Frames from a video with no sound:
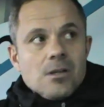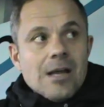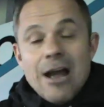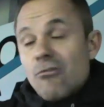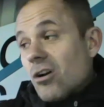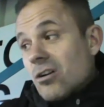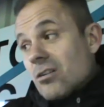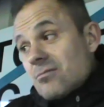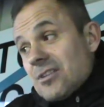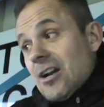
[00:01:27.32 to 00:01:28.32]
How wrong
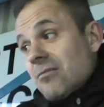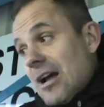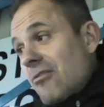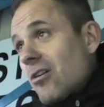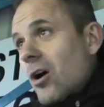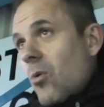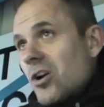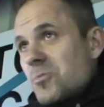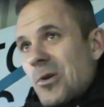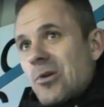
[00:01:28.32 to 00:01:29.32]
I
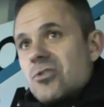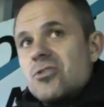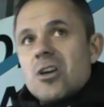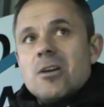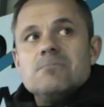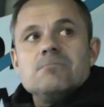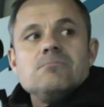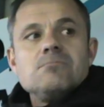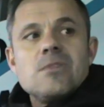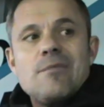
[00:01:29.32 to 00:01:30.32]
was, because
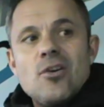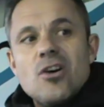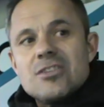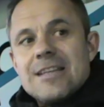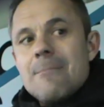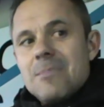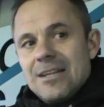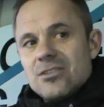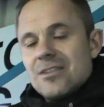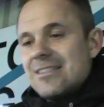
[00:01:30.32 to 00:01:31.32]
the first 10
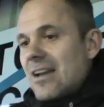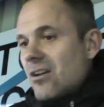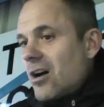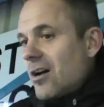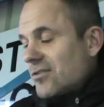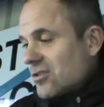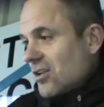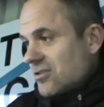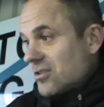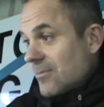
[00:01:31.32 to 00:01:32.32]
minutes of the second half has
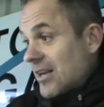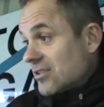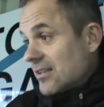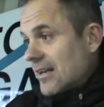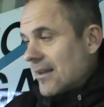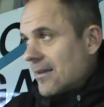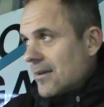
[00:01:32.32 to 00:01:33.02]
lost us the match today.